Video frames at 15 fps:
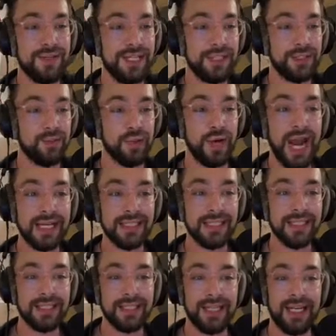his
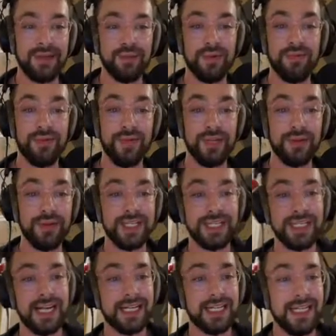practice and reveal the
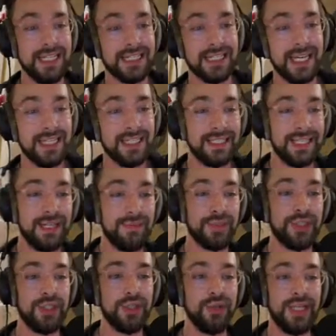techniques and
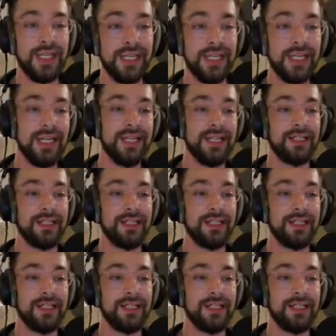tips you need